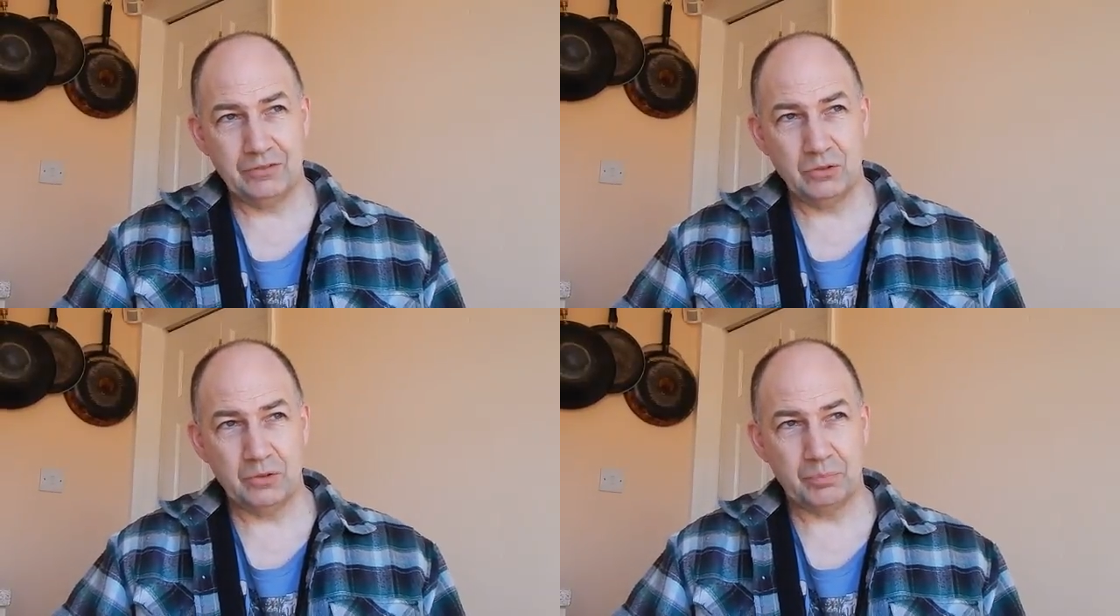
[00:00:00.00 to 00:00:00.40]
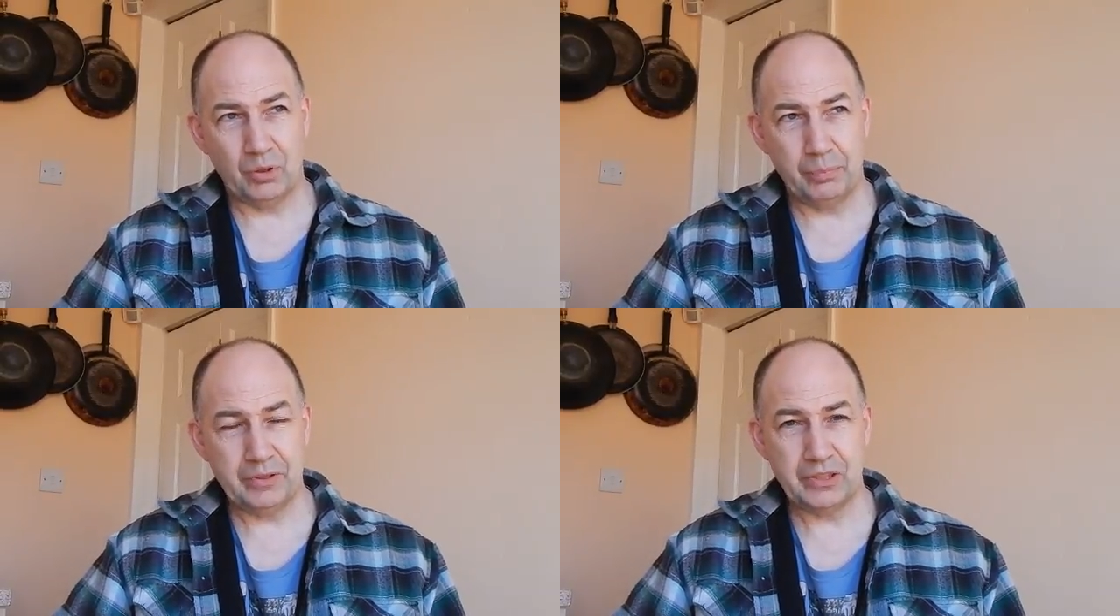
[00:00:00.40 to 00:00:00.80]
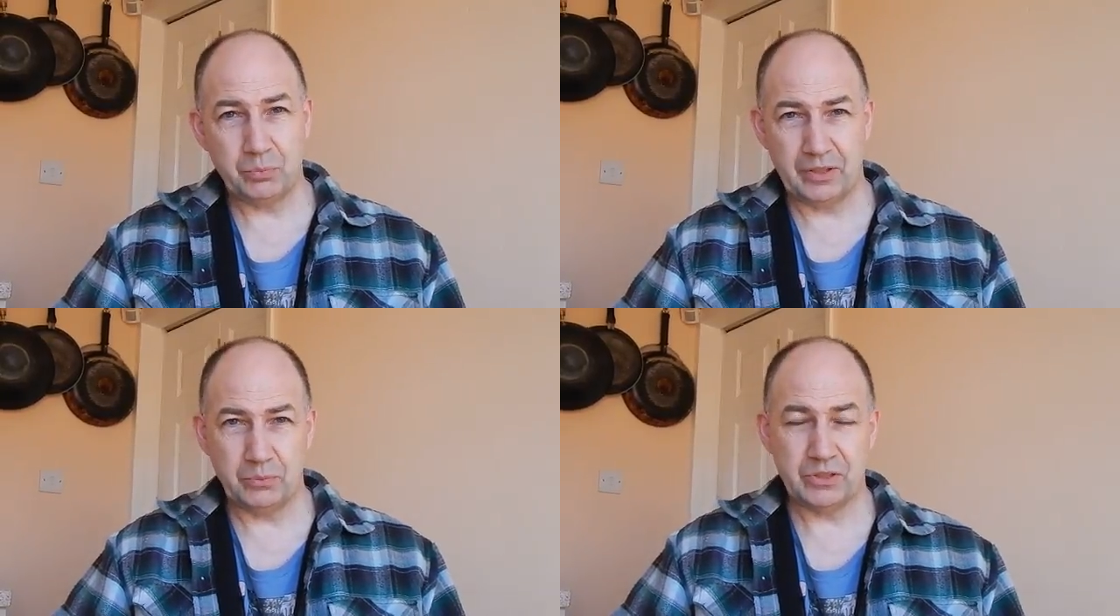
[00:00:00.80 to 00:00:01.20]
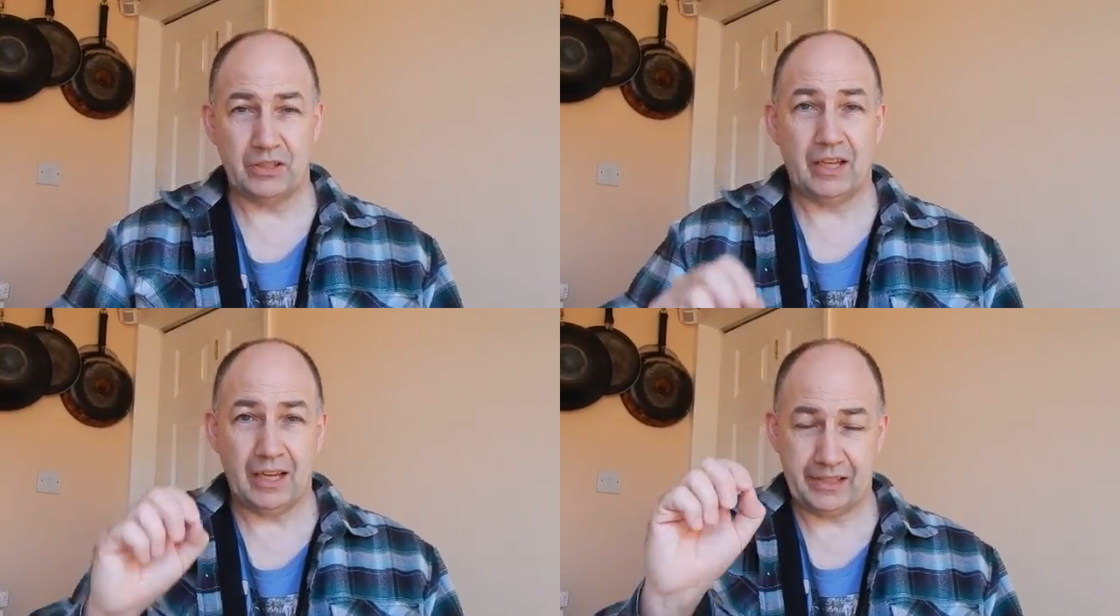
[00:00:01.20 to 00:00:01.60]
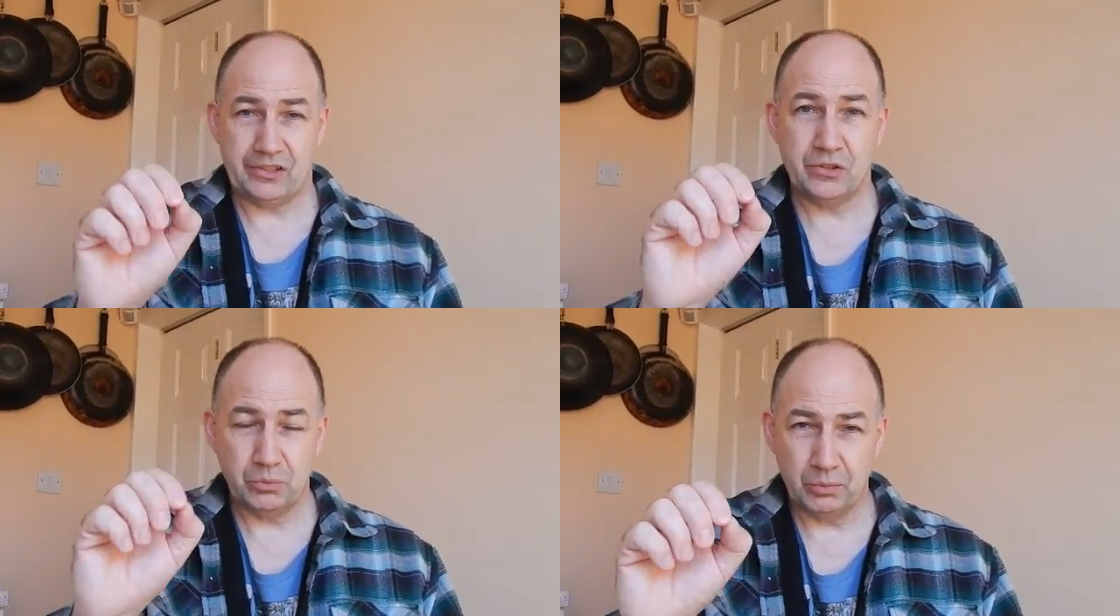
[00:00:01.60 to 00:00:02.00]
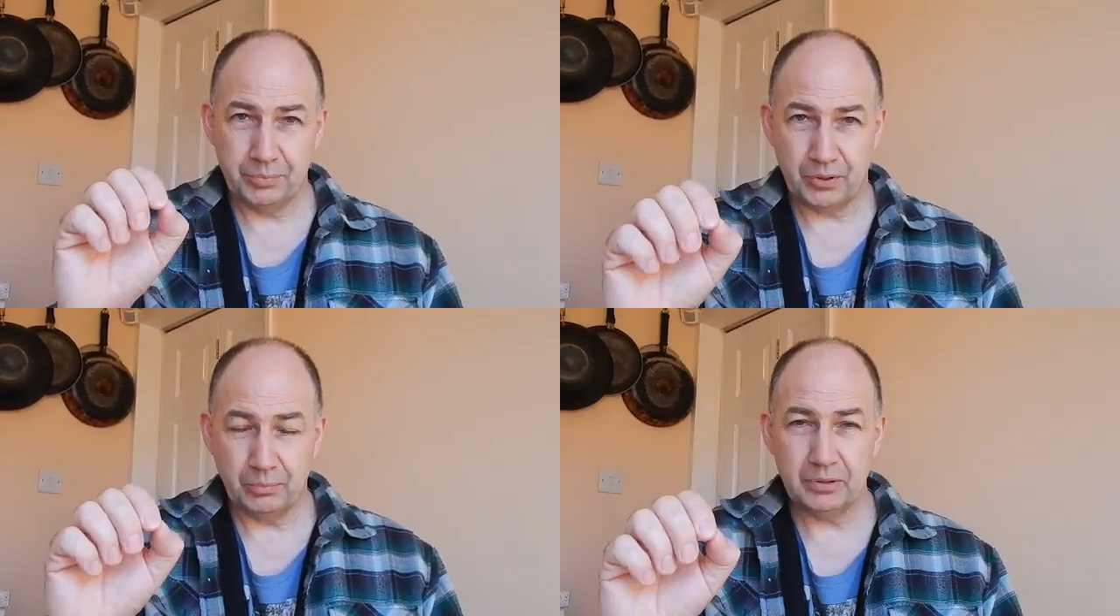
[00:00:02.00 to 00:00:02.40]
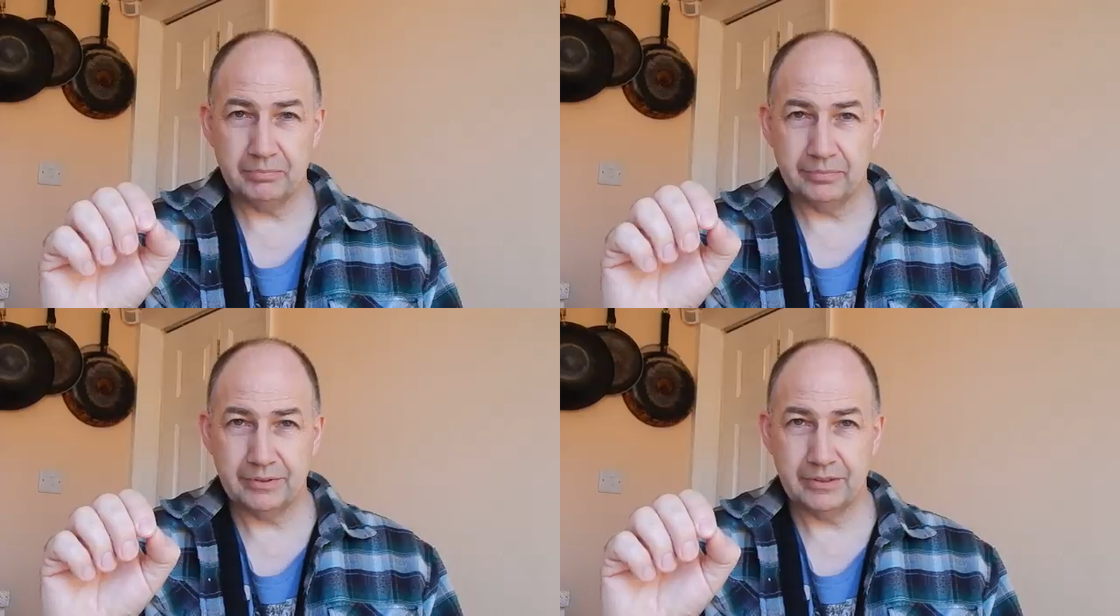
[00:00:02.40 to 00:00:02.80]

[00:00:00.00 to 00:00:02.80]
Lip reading: known of properties where there was an actual problem,